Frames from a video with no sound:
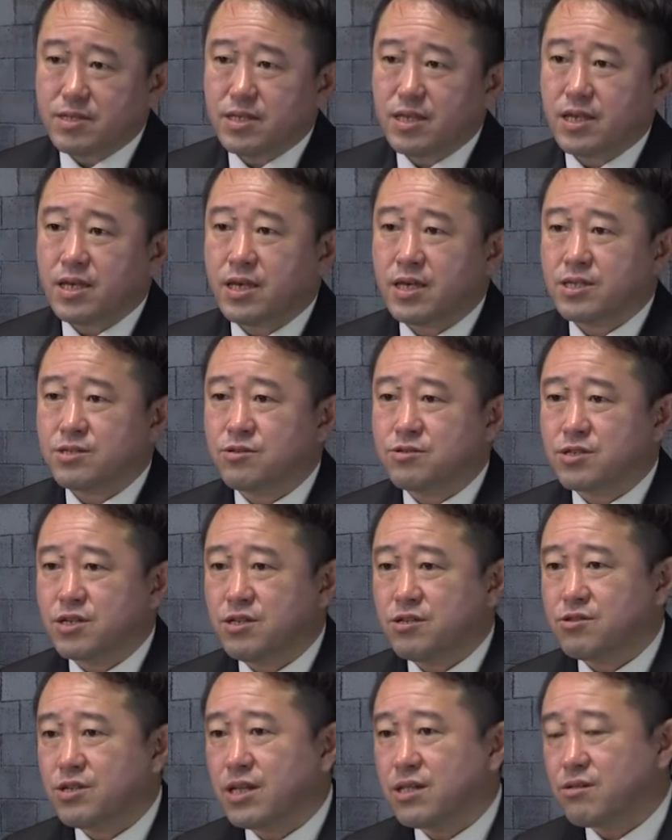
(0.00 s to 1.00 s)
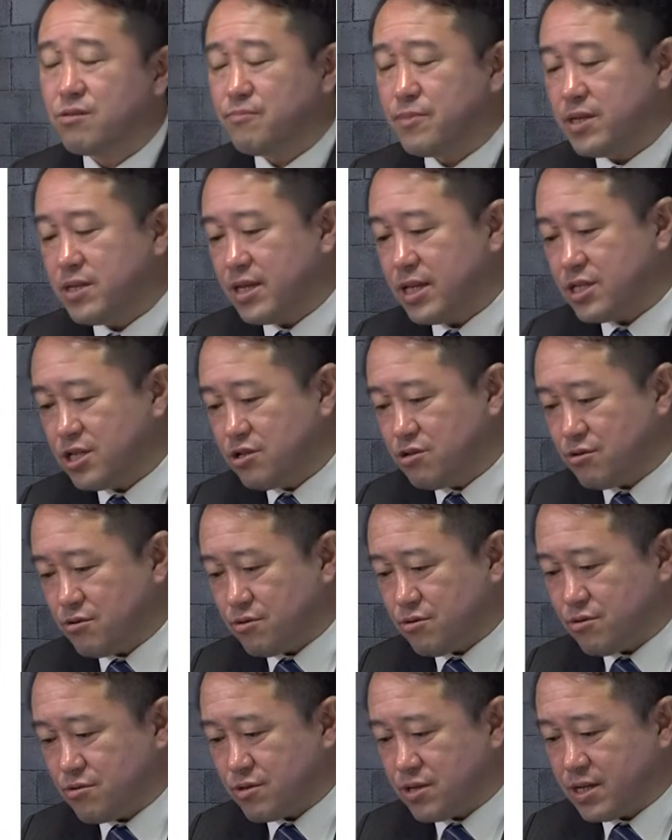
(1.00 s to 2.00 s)
We saw a significant
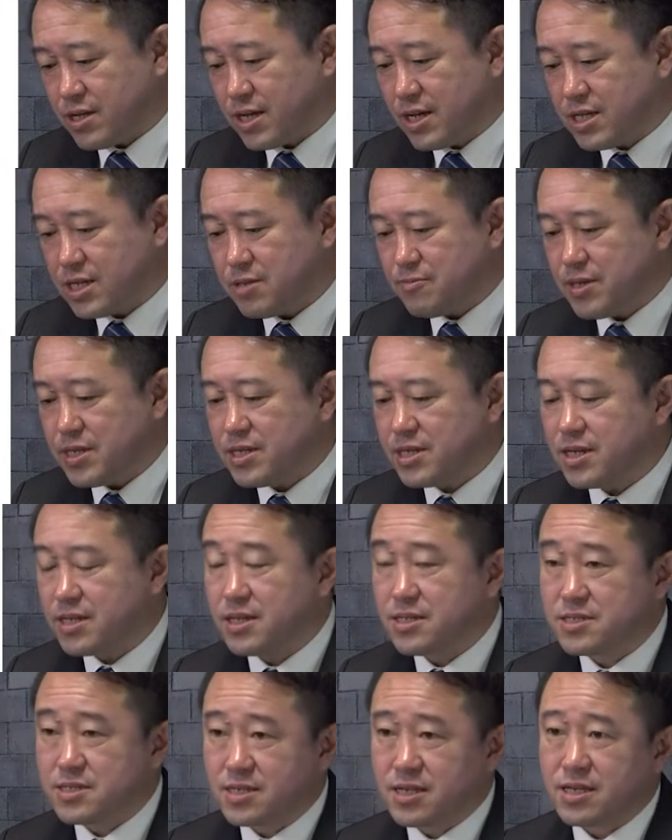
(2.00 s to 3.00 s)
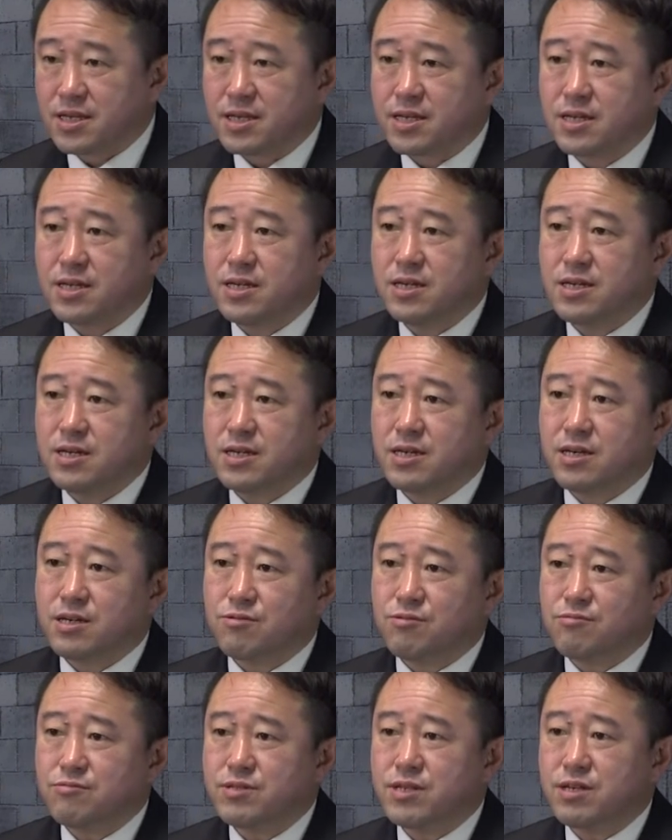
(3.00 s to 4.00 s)
decrease in the previous year for
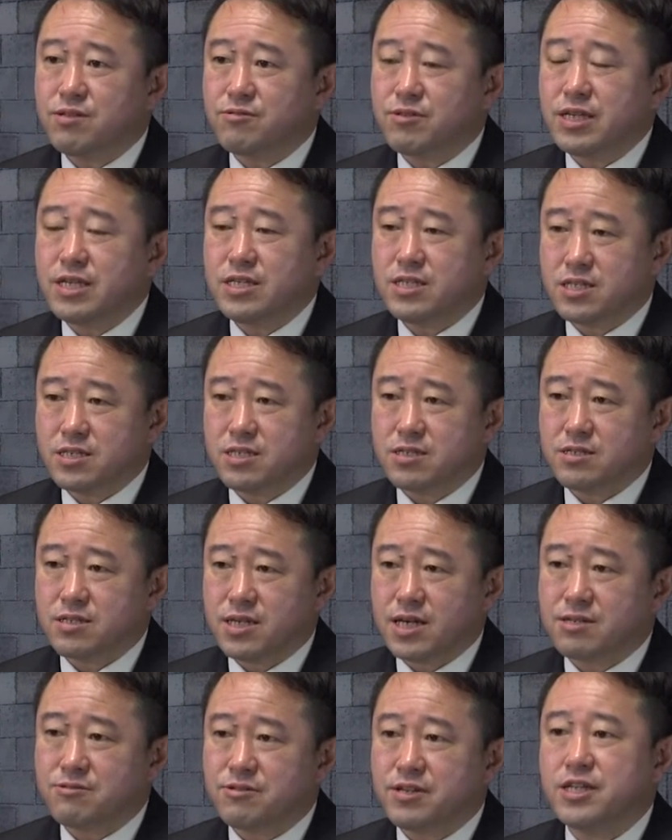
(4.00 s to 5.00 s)
domestic leasing